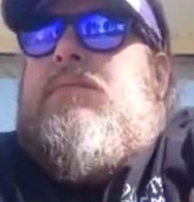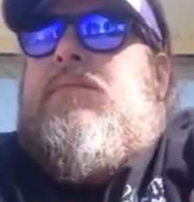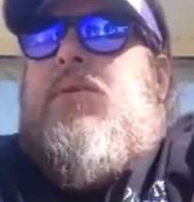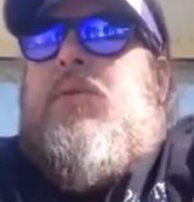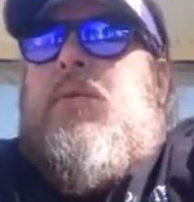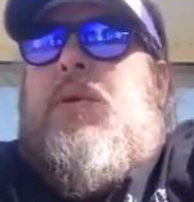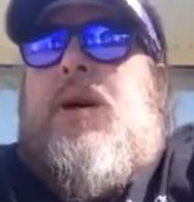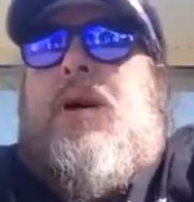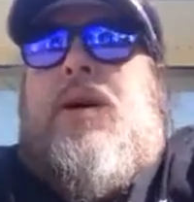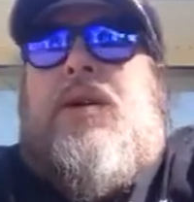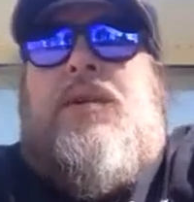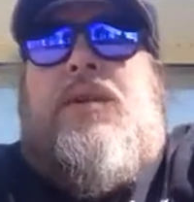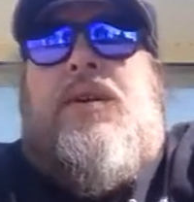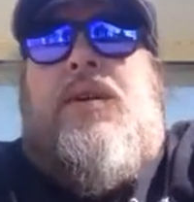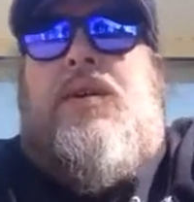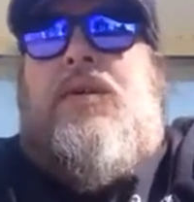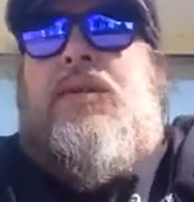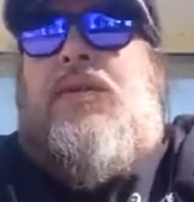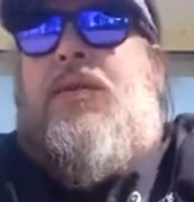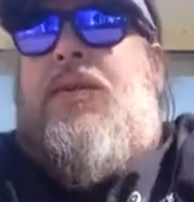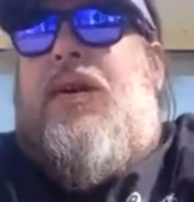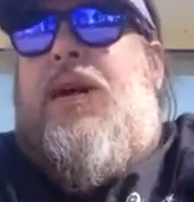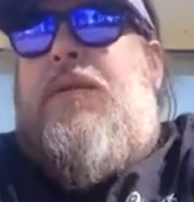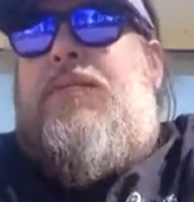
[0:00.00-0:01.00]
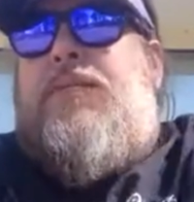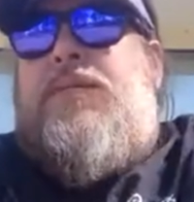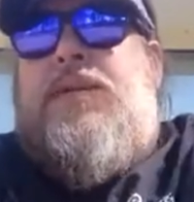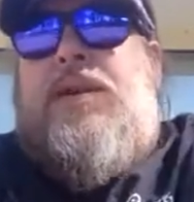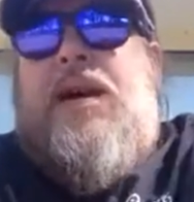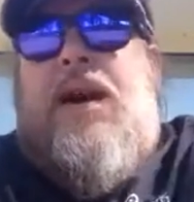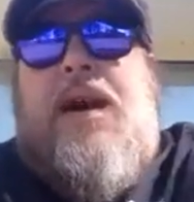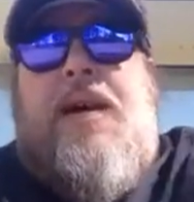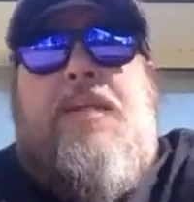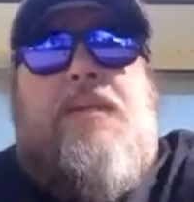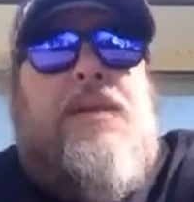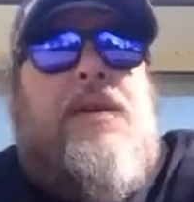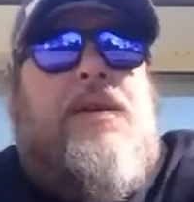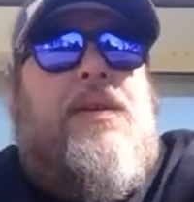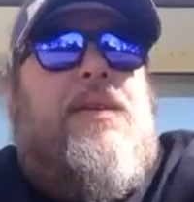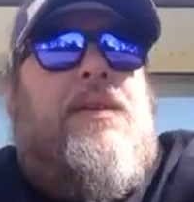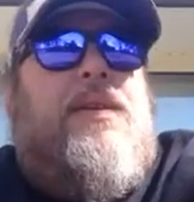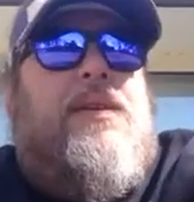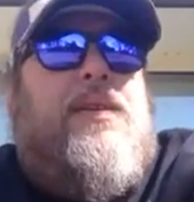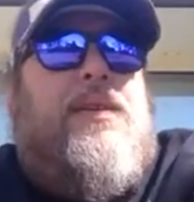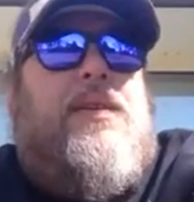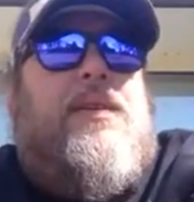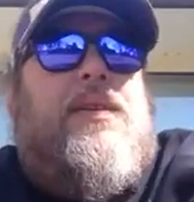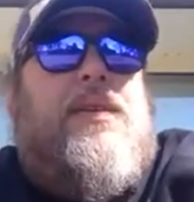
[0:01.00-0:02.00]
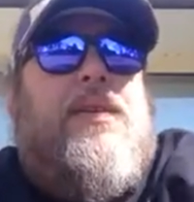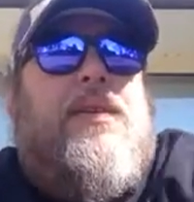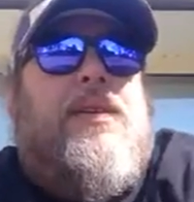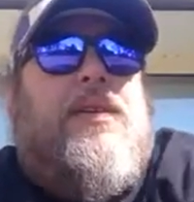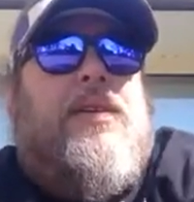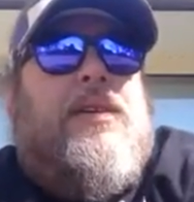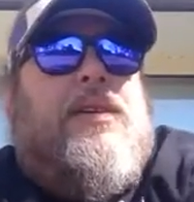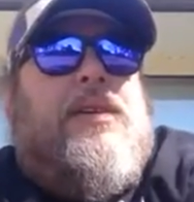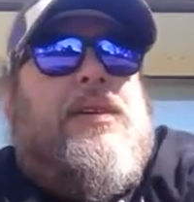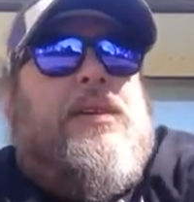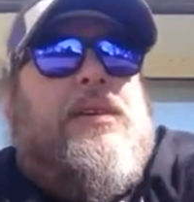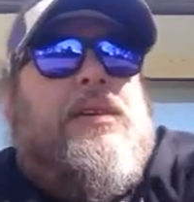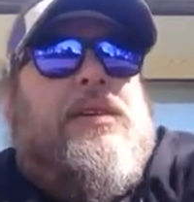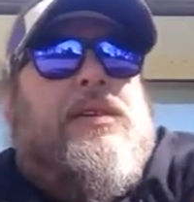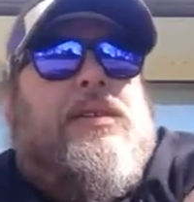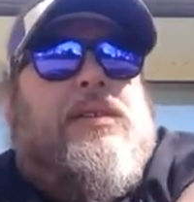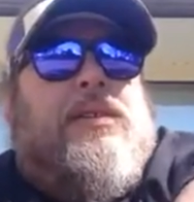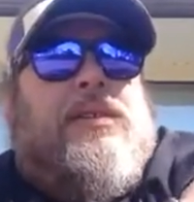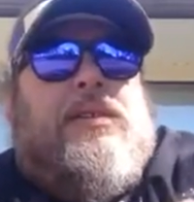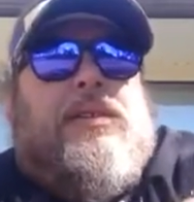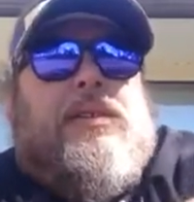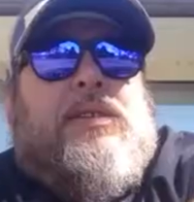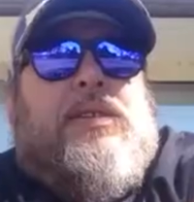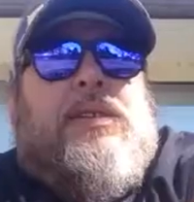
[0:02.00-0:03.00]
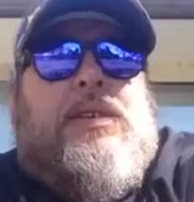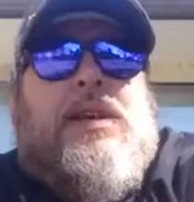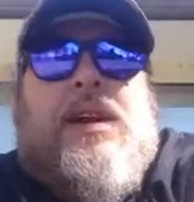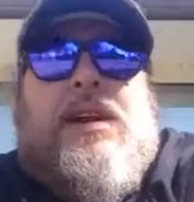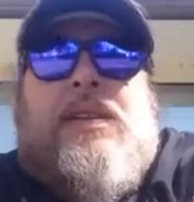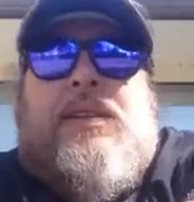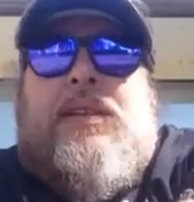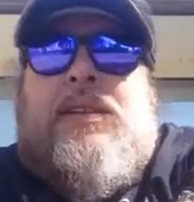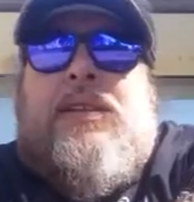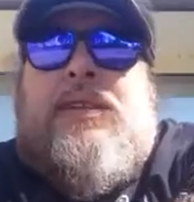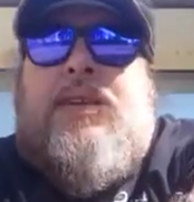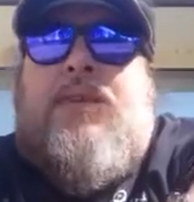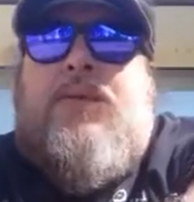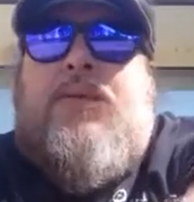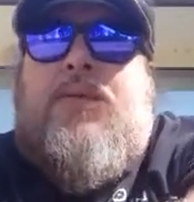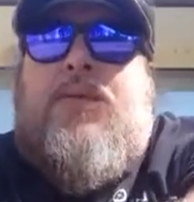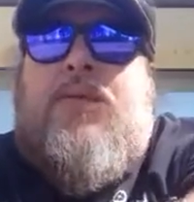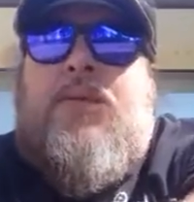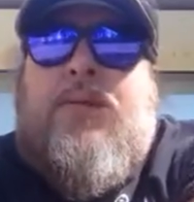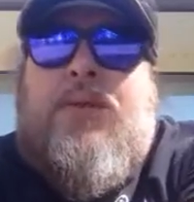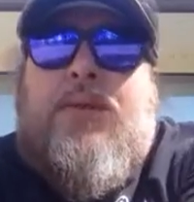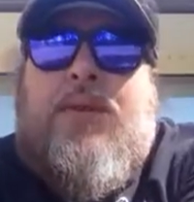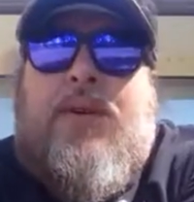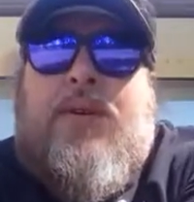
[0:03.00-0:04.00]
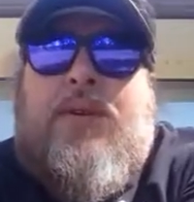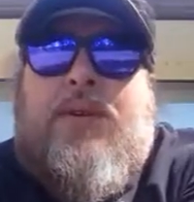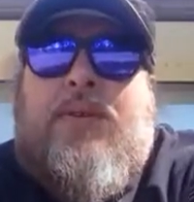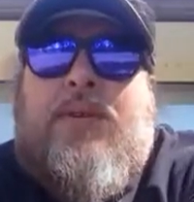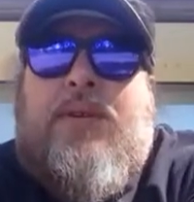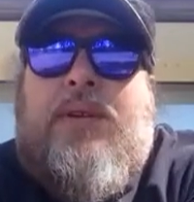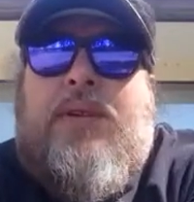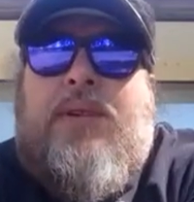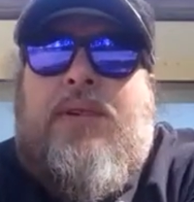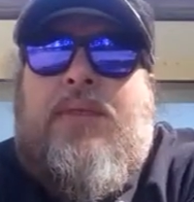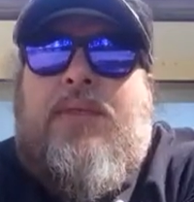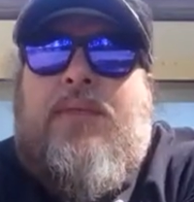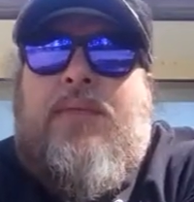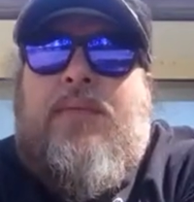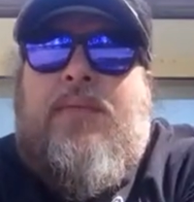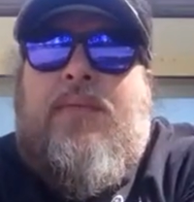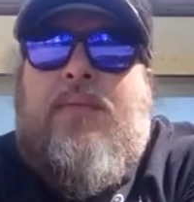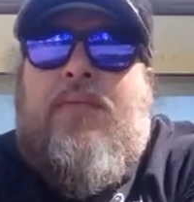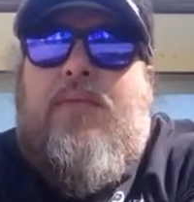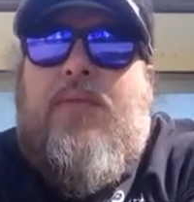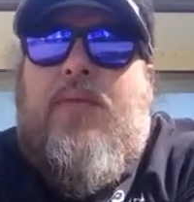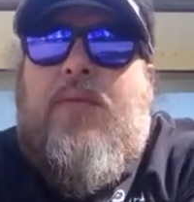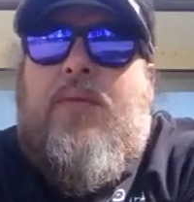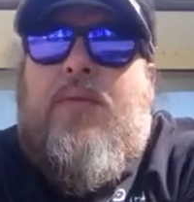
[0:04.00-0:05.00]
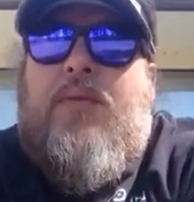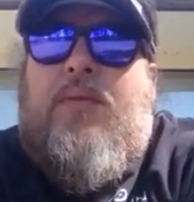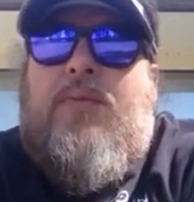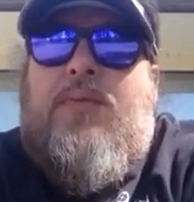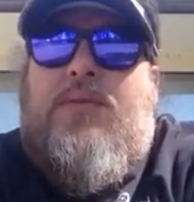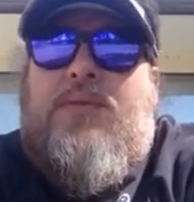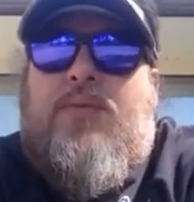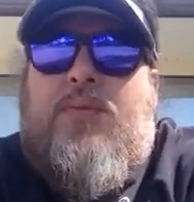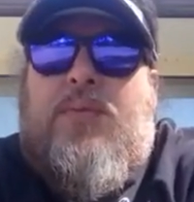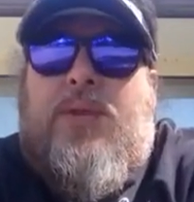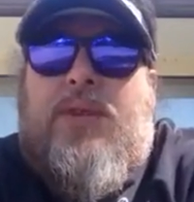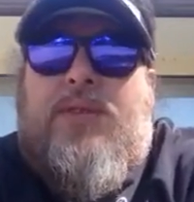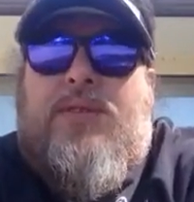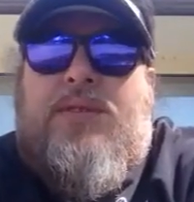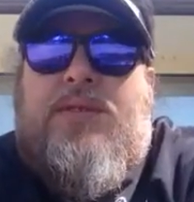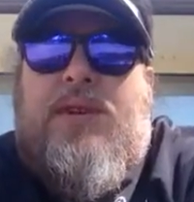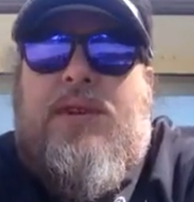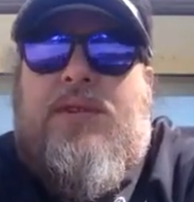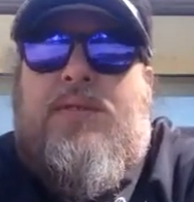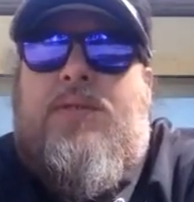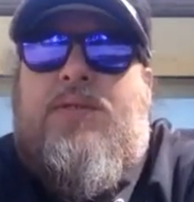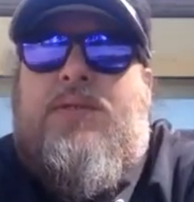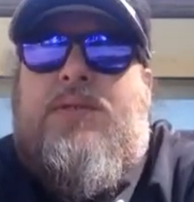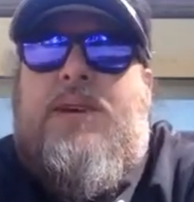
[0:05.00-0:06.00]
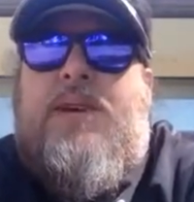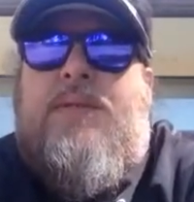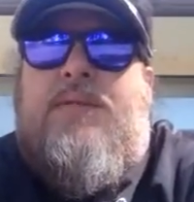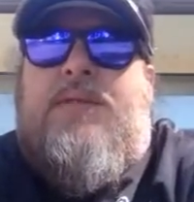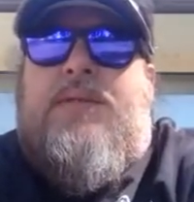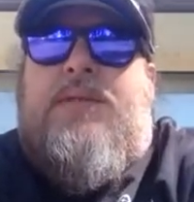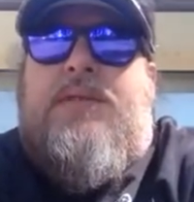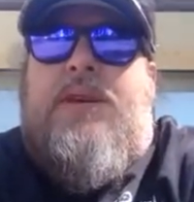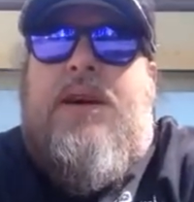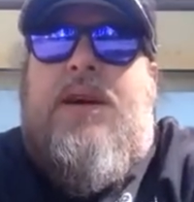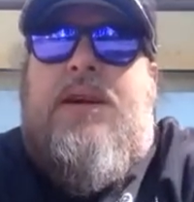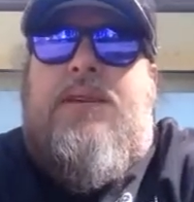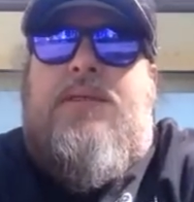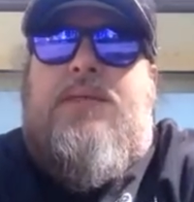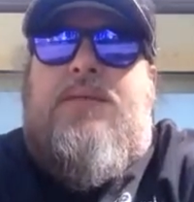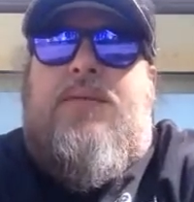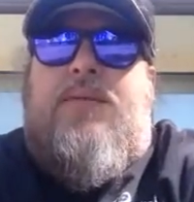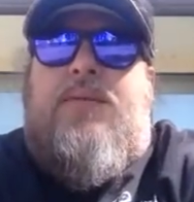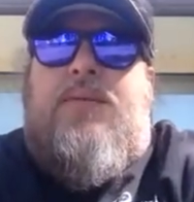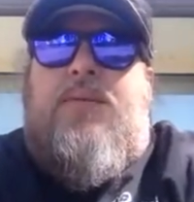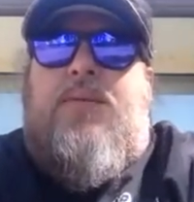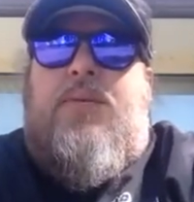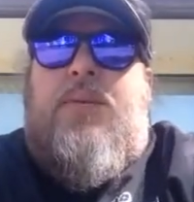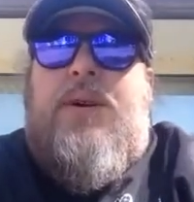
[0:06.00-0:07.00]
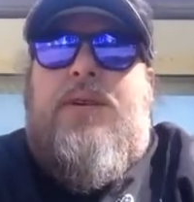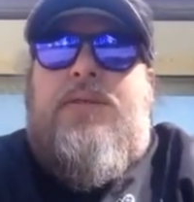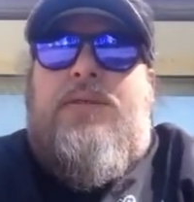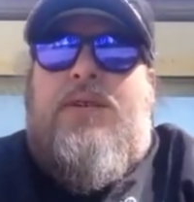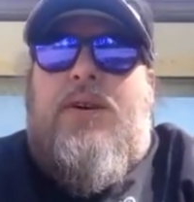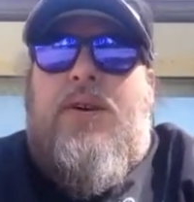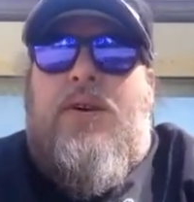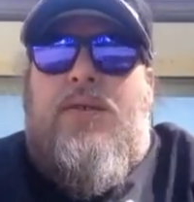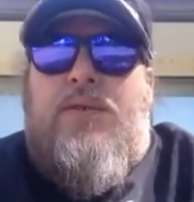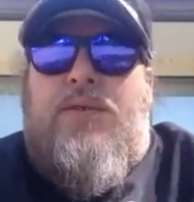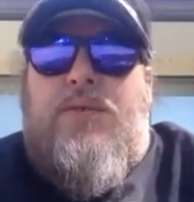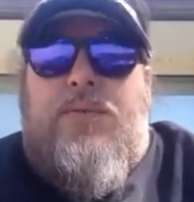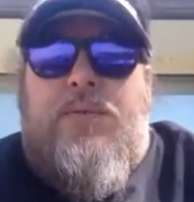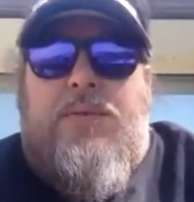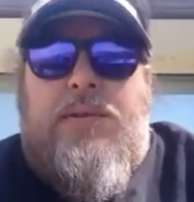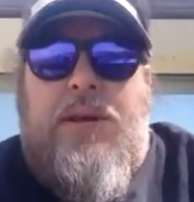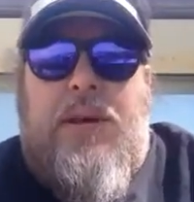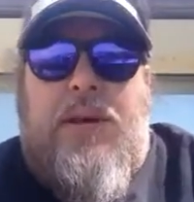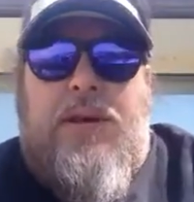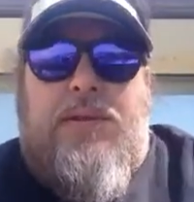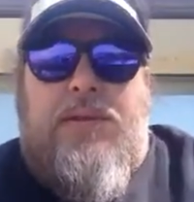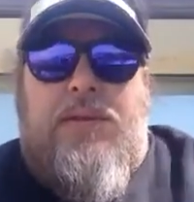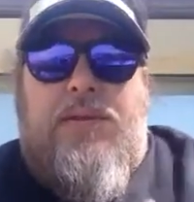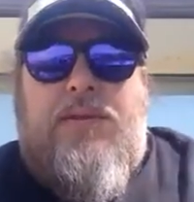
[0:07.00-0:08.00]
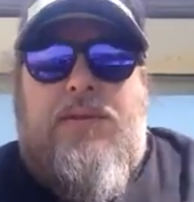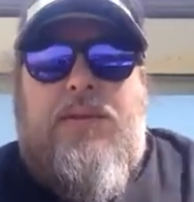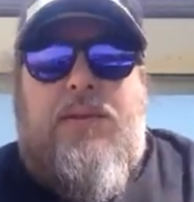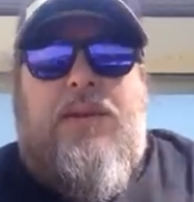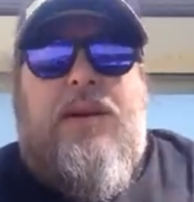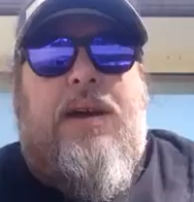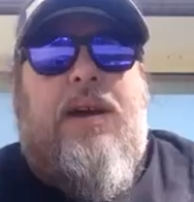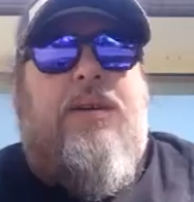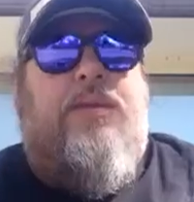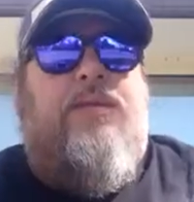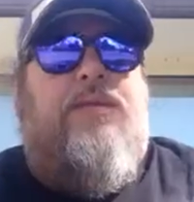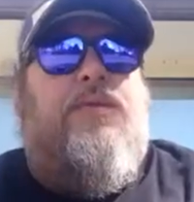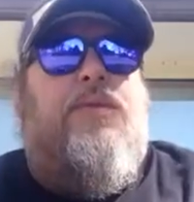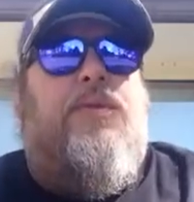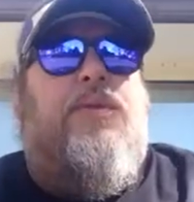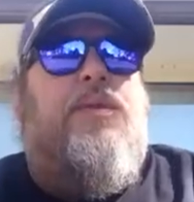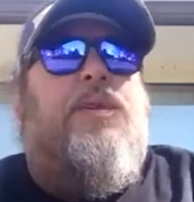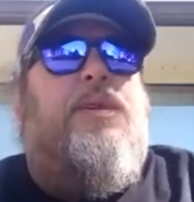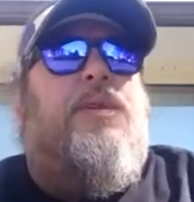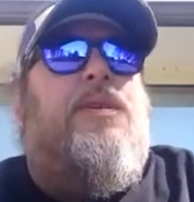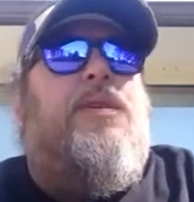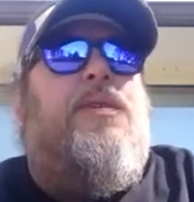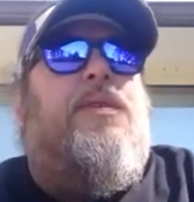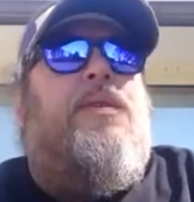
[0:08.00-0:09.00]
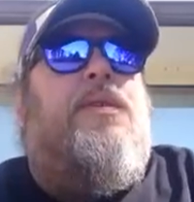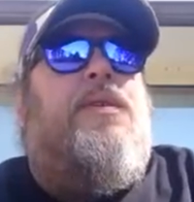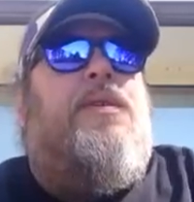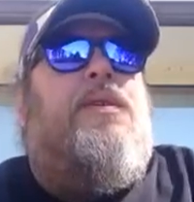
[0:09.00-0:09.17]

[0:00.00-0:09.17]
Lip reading: But we all know crap's happening. You got the deal going on in, what, 6 or 7 states on the west coast from Texas to California.